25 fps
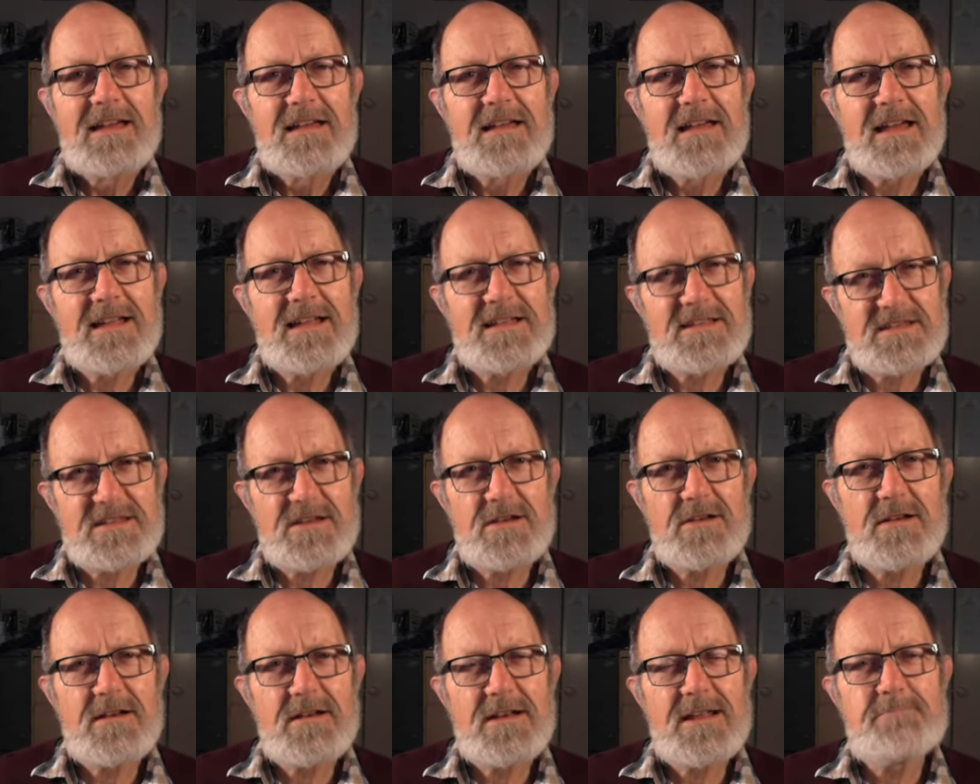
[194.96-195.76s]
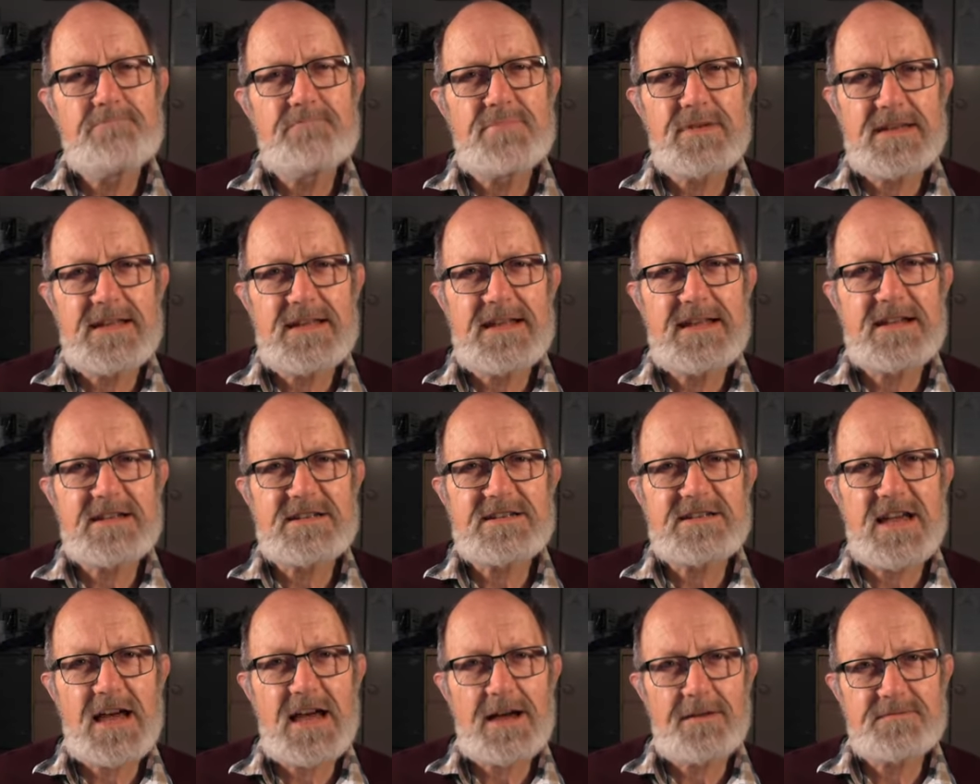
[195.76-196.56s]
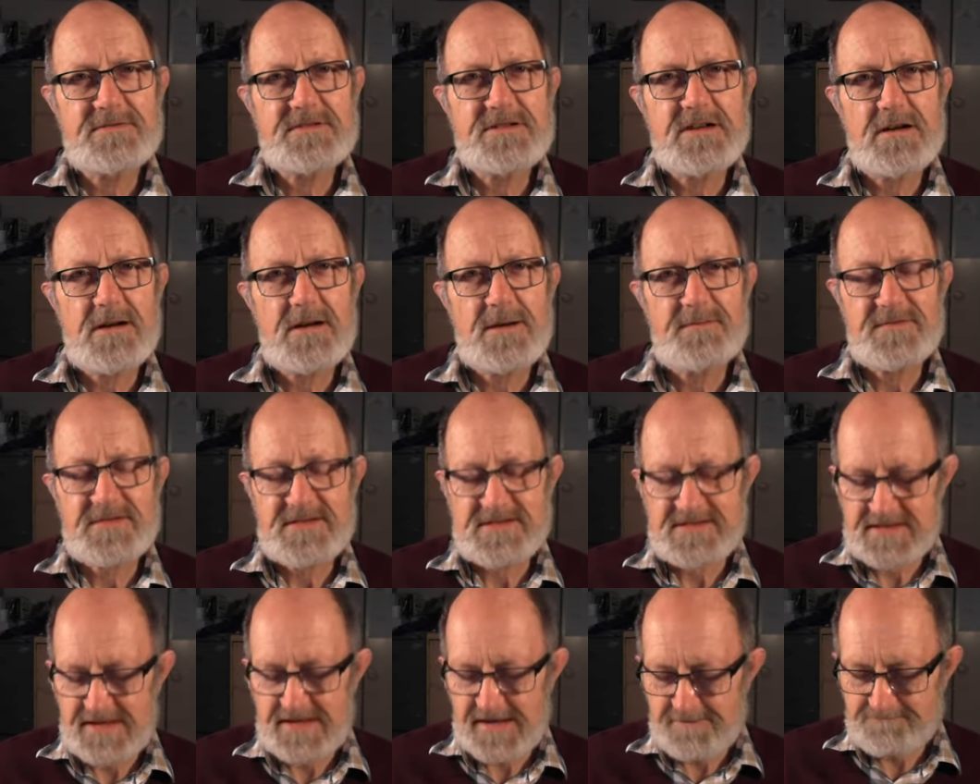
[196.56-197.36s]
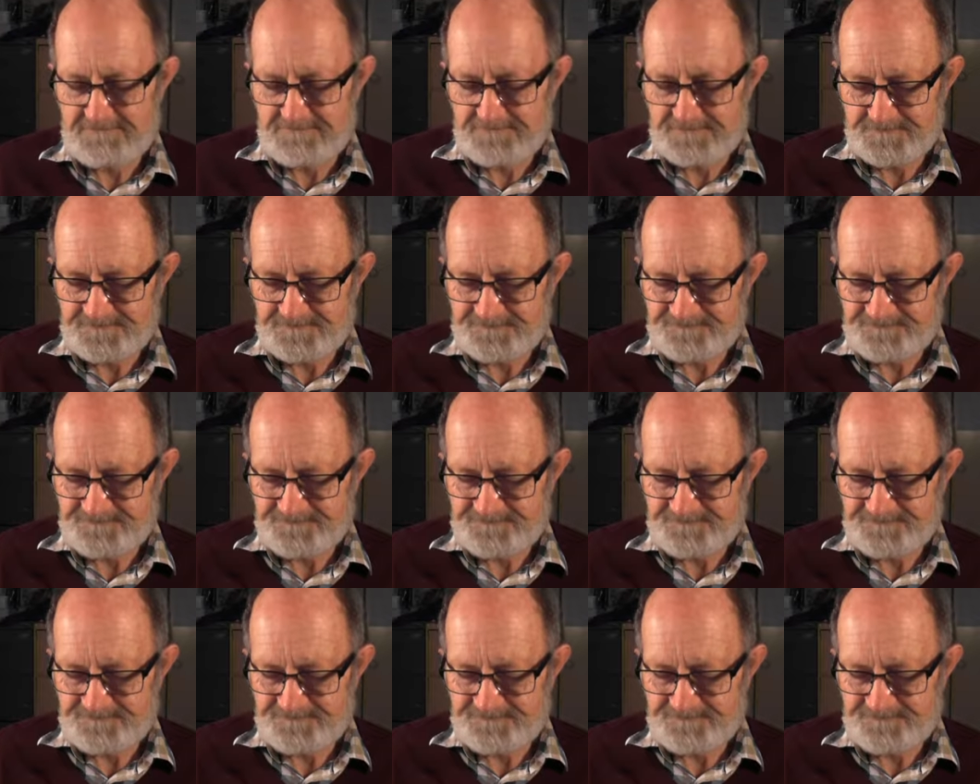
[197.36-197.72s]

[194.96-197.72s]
It's certainly been a tough time for some.